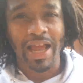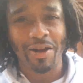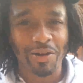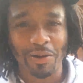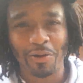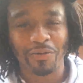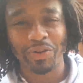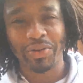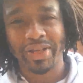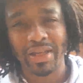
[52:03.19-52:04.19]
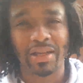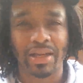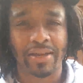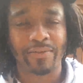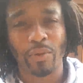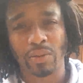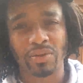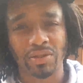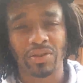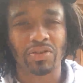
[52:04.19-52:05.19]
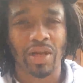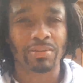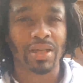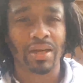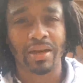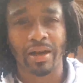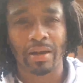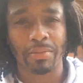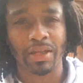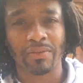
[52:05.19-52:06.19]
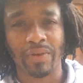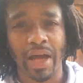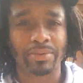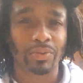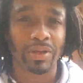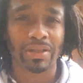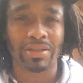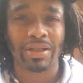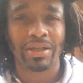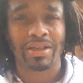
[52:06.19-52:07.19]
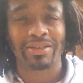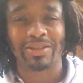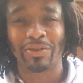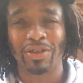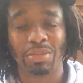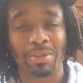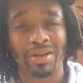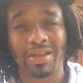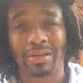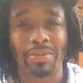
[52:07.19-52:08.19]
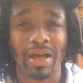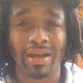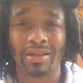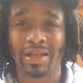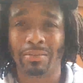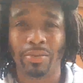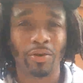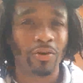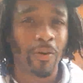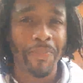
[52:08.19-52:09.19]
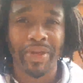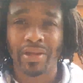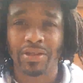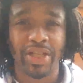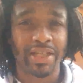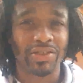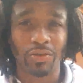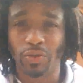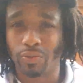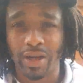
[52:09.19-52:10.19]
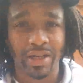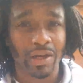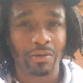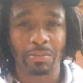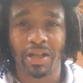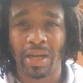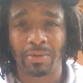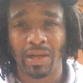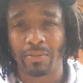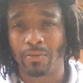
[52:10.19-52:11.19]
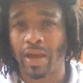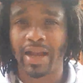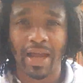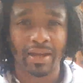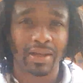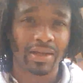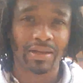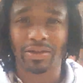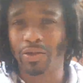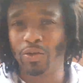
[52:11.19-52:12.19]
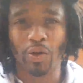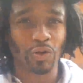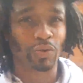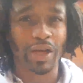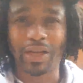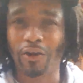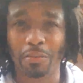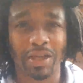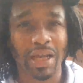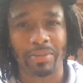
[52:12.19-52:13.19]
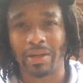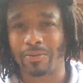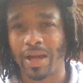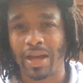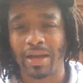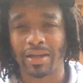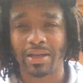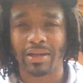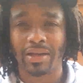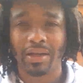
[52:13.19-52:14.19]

alcove for you to kick it at 432thedrop.com, be in the vibe suites, and soon you'll be able to kick back, and then boom, J Stew's radio will be coming up right out of here. Uno's radio will be coming up right out of there.